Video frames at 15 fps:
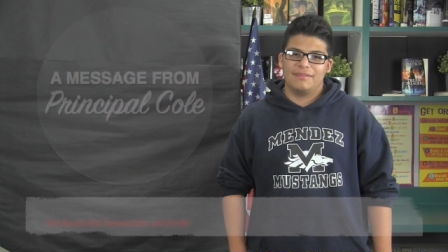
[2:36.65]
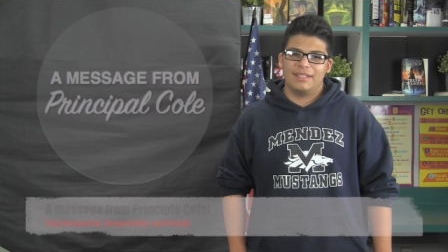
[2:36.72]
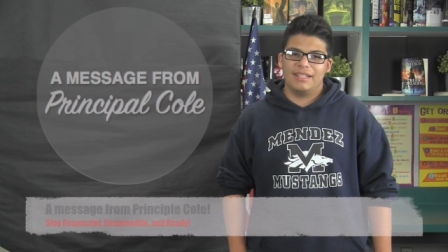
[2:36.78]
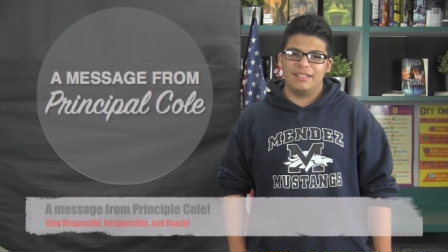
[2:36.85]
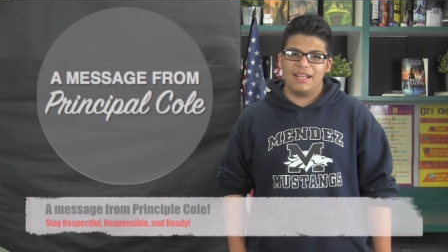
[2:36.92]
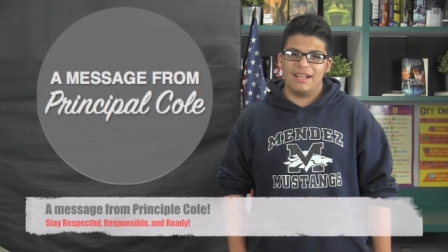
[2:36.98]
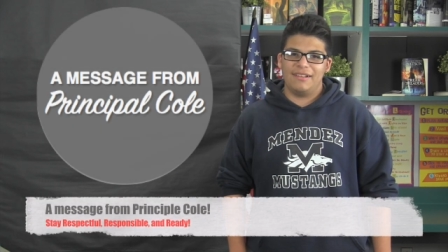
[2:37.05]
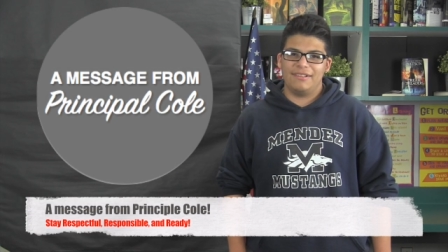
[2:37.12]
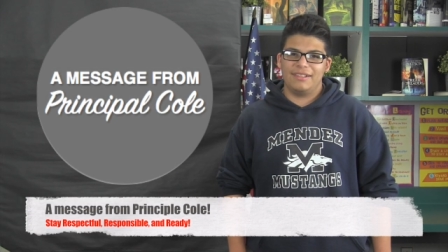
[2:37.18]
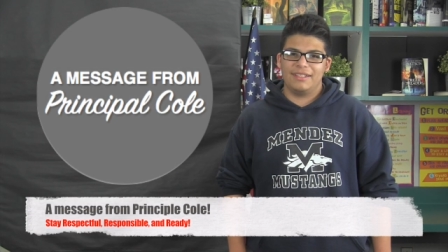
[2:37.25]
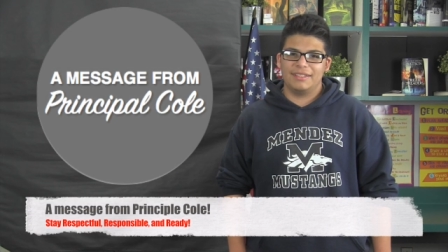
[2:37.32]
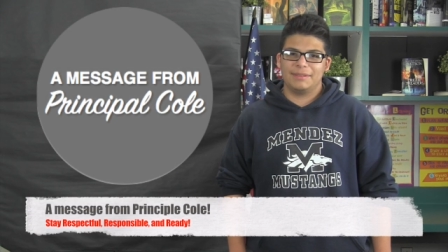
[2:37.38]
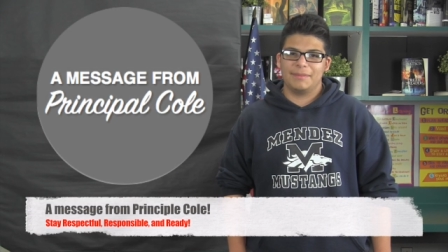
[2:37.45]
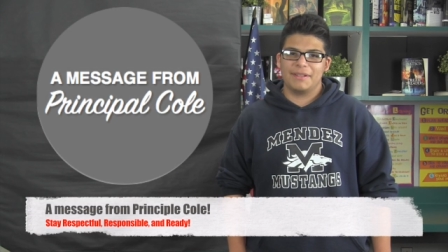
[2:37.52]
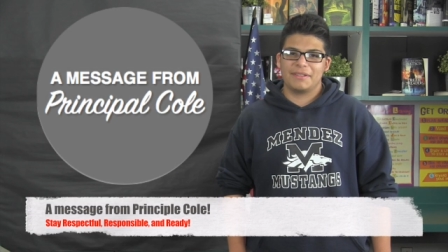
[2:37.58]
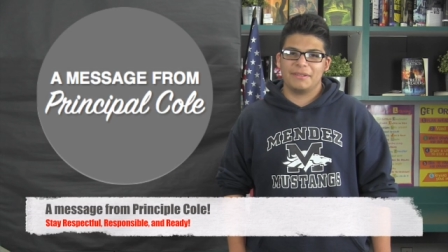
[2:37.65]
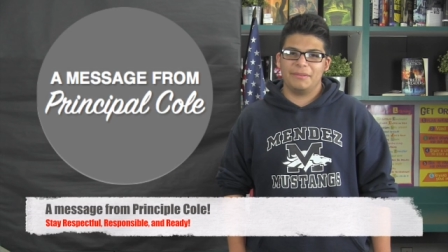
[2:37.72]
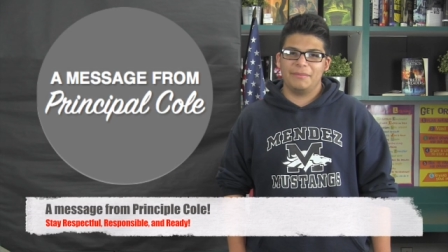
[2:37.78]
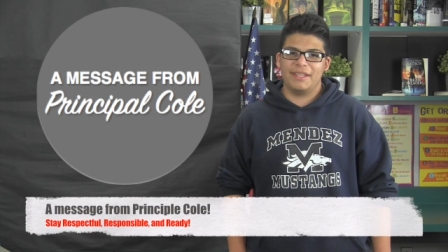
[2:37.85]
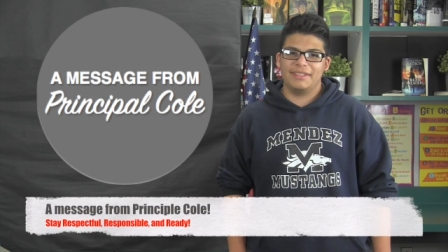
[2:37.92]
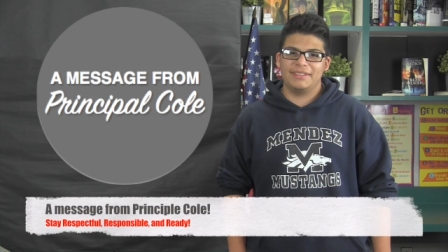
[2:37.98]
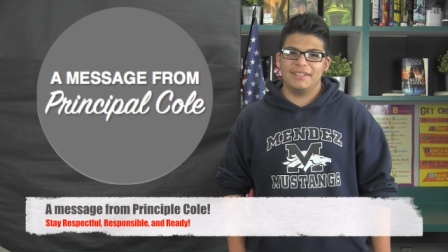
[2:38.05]
And now, a special
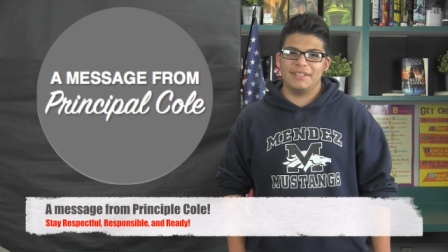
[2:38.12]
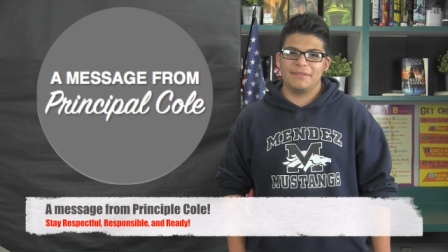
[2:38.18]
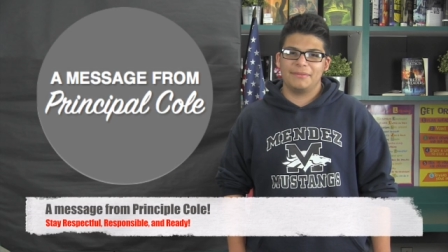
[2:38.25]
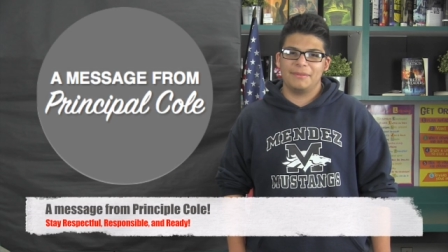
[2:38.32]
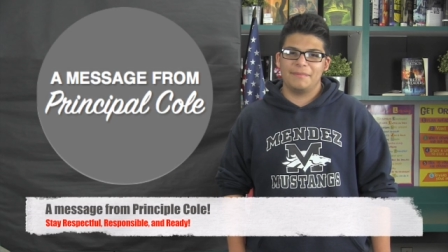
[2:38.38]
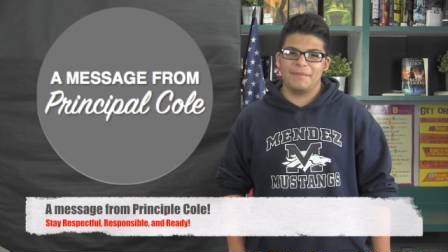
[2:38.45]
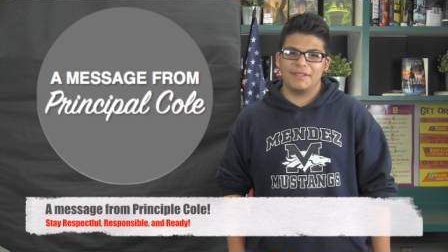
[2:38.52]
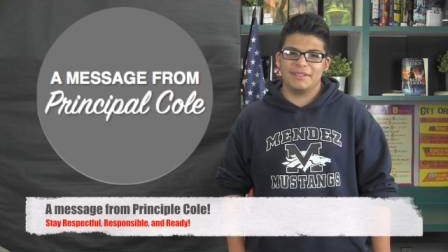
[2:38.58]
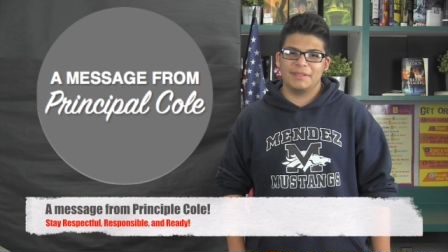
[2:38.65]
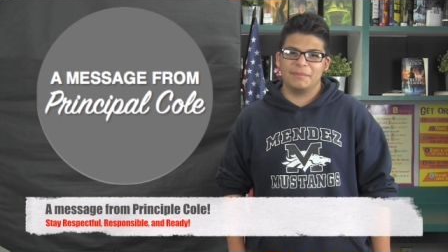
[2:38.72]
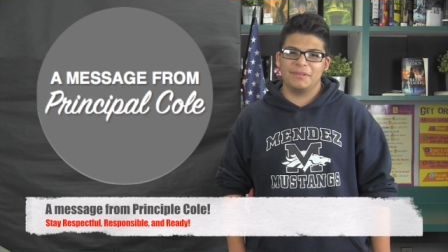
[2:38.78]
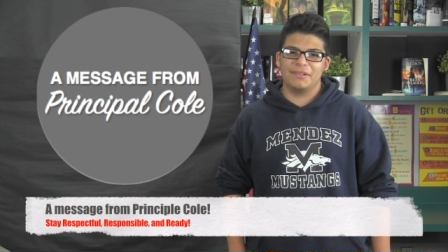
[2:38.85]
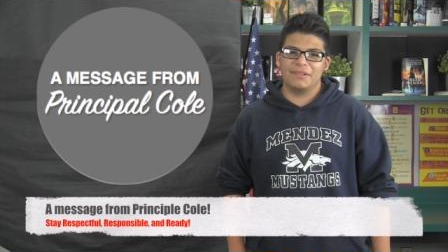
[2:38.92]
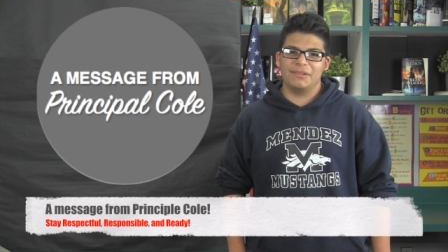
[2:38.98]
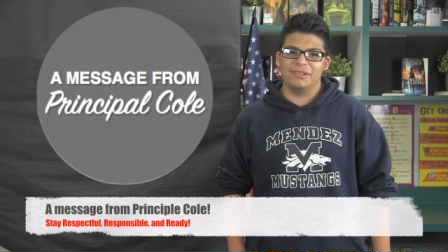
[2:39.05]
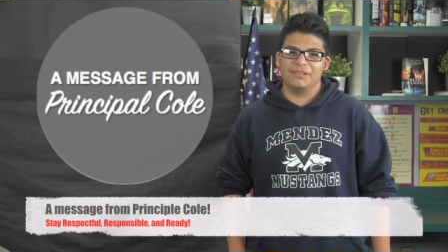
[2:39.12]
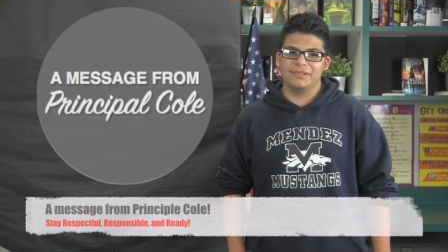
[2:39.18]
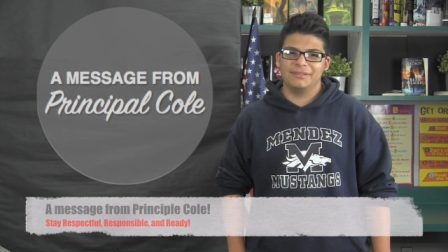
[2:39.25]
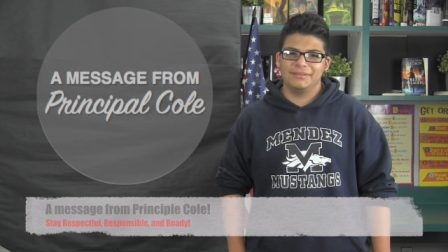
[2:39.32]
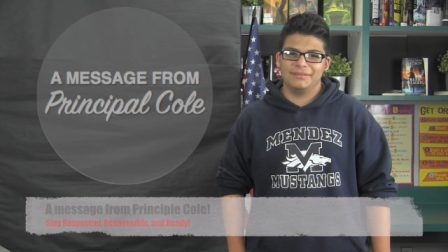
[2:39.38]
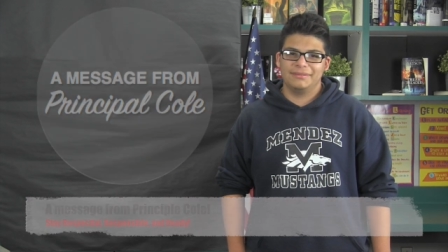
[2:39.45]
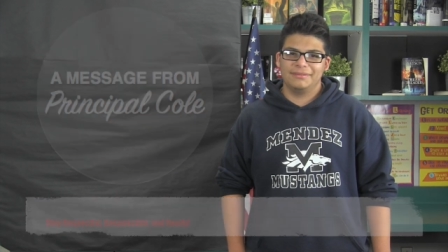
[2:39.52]
message from Principal
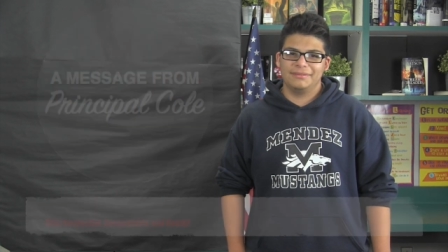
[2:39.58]
Cole.